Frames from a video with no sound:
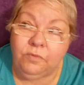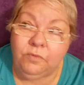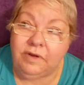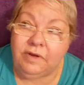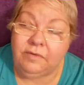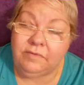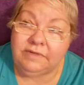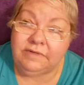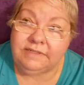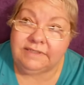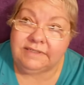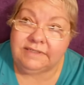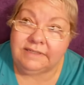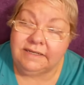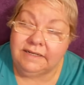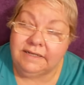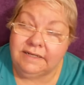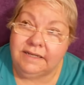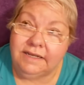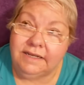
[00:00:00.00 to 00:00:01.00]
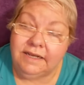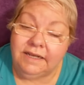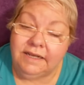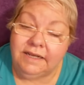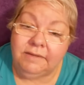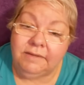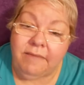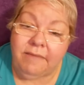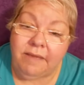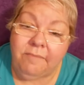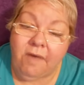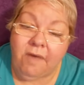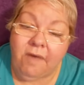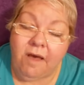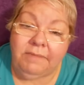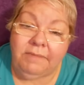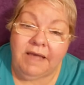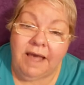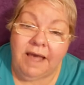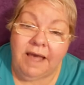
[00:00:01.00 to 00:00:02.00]
One was my
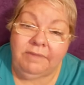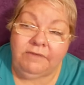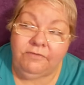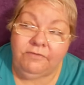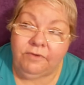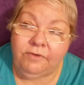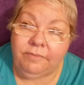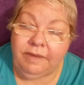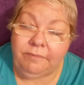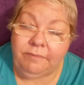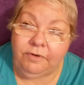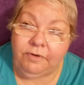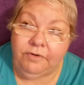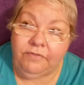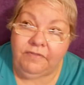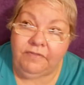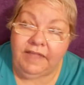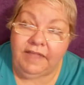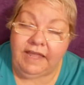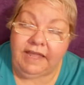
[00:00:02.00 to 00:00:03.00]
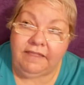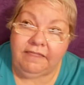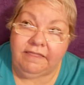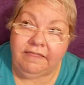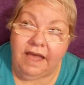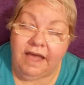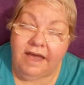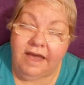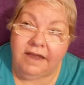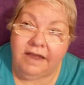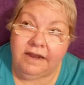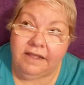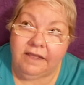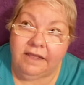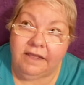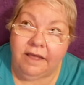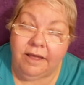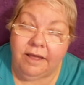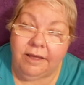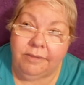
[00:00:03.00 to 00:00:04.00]
mom got me for my birthday that
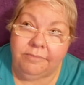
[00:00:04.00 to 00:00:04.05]
um,